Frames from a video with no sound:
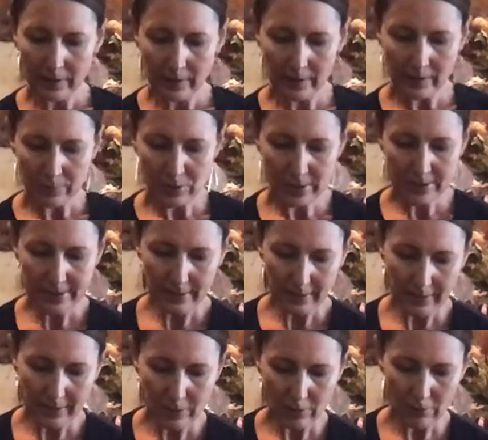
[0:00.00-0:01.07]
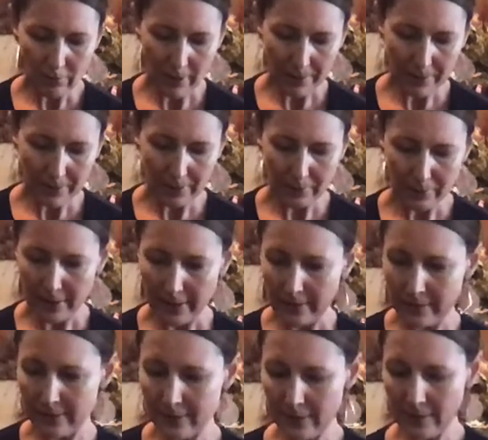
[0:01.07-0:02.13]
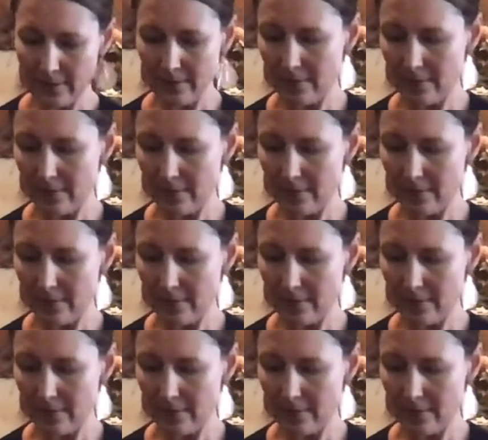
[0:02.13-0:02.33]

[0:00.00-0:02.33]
I'm just going to wrap it around